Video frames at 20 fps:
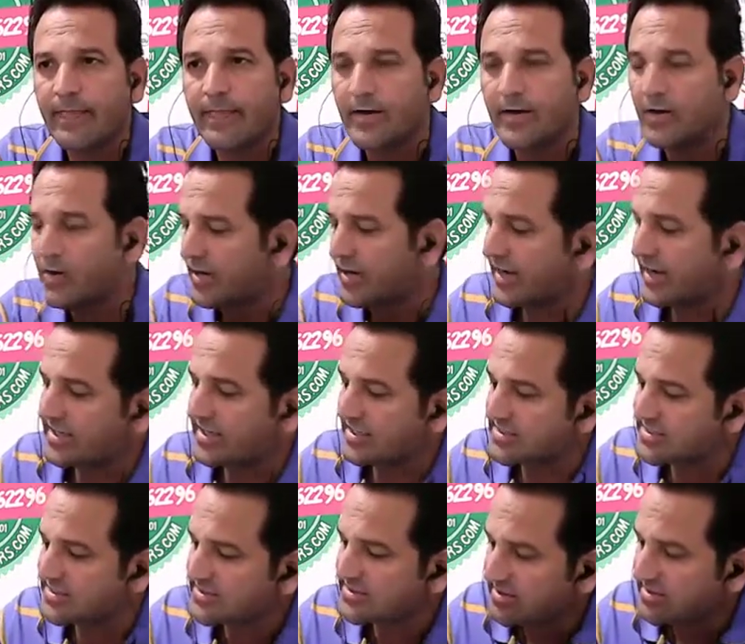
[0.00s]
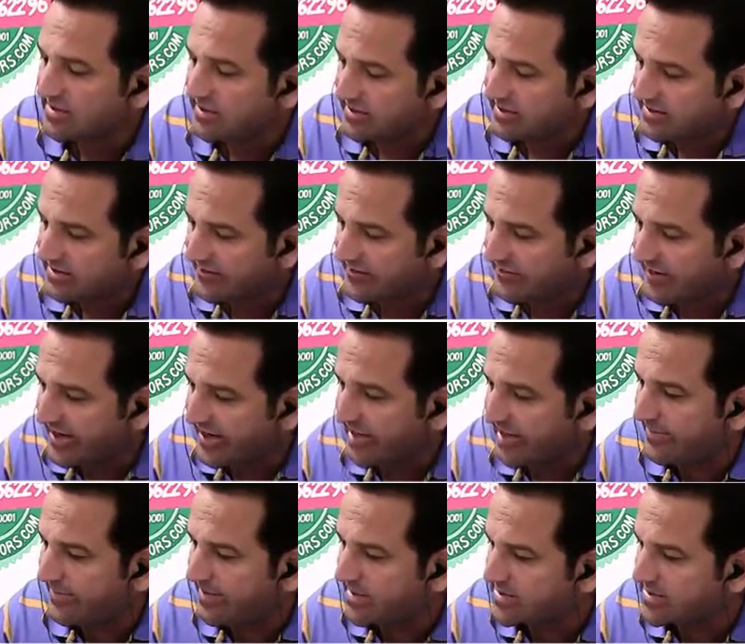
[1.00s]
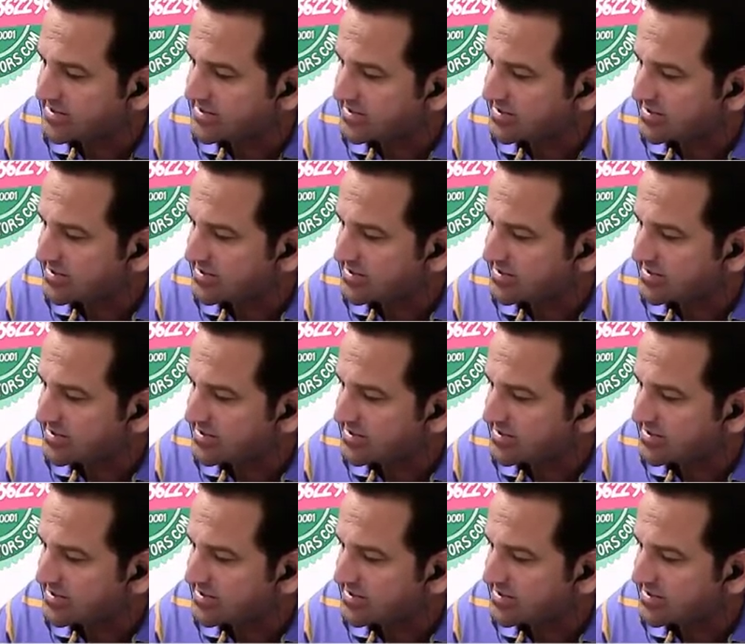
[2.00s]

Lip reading: Look at this. The variables